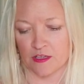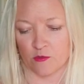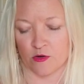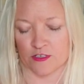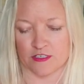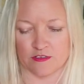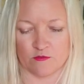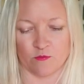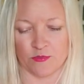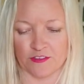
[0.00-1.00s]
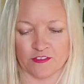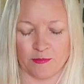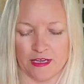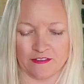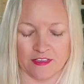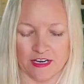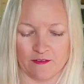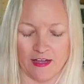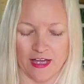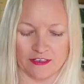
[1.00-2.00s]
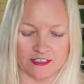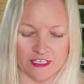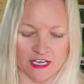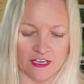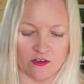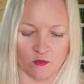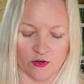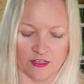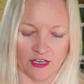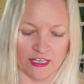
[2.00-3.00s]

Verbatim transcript: or the space that I've had to take or the